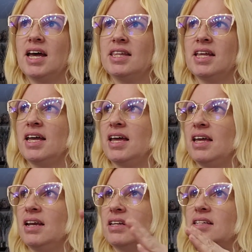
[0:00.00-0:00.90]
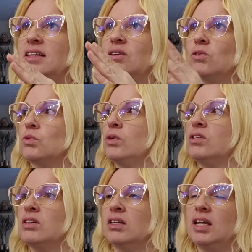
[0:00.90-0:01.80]
And then I said those
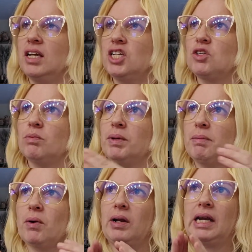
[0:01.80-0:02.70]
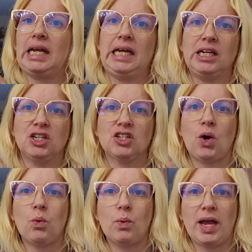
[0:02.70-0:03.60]
ones in the kitchen will be about an inch
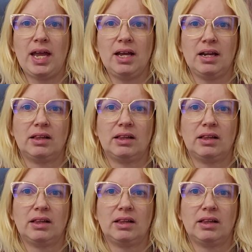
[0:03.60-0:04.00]
away,